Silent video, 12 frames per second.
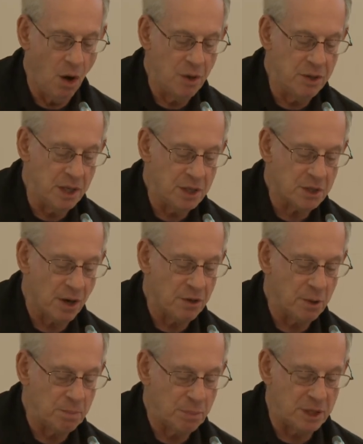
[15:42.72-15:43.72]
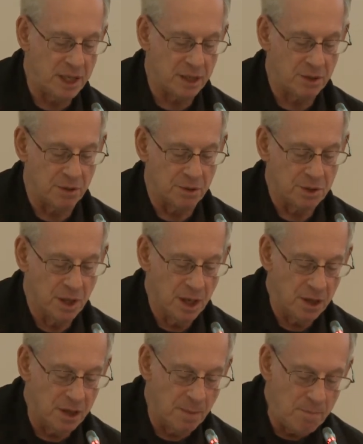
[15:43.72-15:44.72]
These are the predictors.
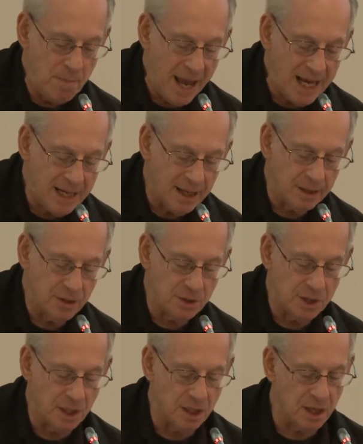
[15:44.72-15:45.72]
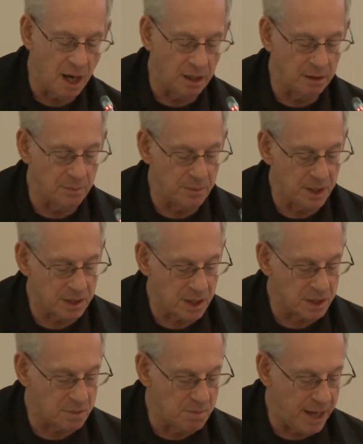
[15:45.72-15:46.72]
The beta, you see the column that
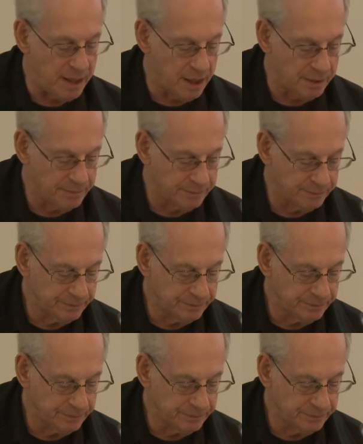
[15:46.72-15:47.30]
says beta?